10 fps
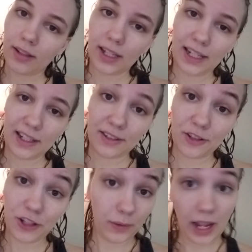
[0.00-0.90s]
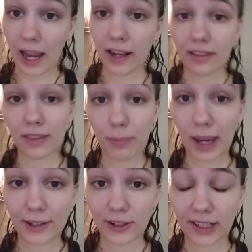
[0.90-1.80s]
It is June 8th,
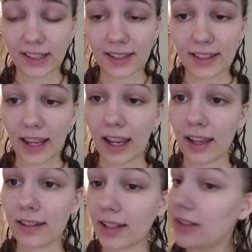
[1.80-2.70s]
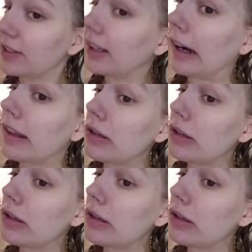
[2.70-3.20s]
patrons, and I just got out of the